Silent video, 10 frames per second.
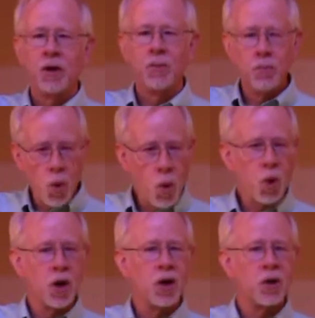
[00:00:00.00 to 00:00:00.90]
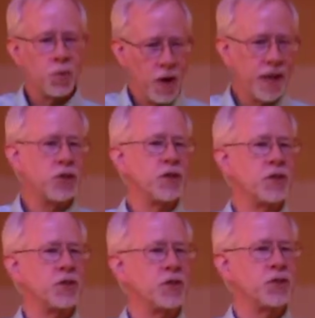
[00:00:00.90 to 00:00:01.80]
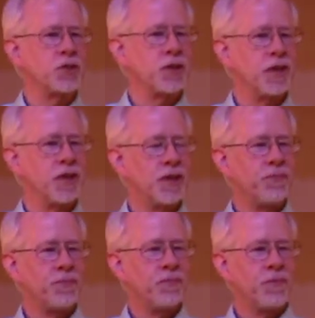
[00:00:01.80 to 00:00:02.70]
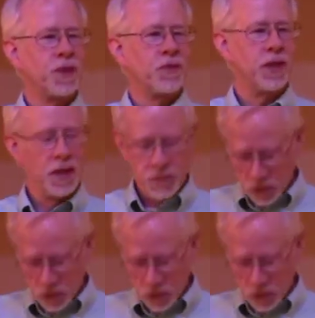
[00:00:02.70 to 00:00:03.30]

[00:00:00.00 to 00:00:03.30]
more righteous than even